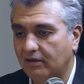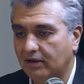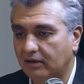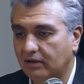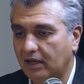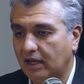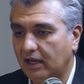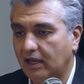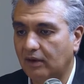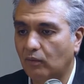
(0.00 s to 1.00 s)

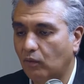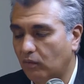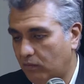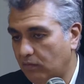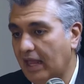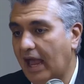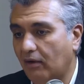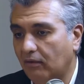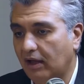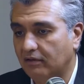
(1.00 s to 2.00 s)
and
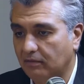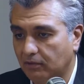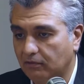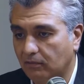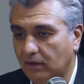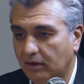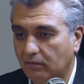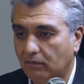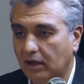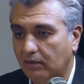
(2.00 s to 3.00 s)
now, as opposed to
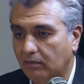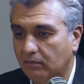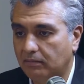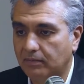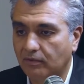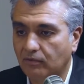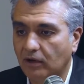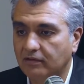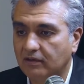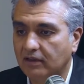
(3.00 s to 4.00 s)
what people
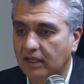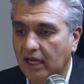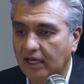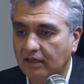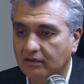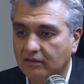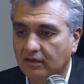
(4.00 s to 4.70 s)
voiced in the '90s?